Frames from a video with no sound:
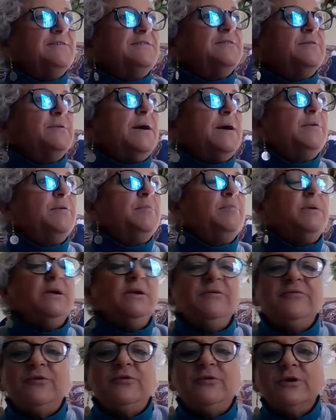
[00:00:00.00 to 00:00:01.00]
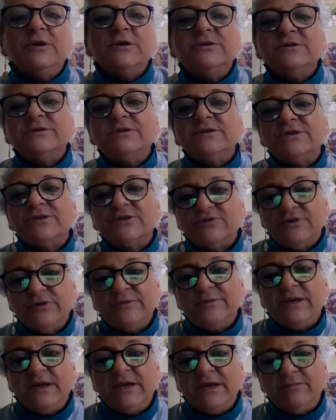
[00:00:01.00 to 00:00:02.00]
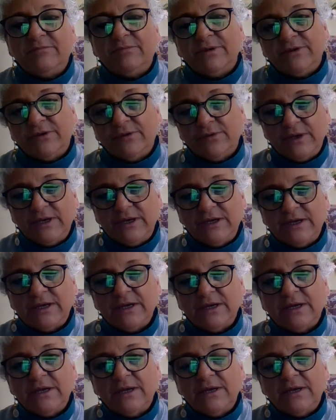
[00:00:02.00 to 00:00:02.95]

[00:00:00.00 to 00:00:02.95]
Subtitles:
So that would be learn to discriminate between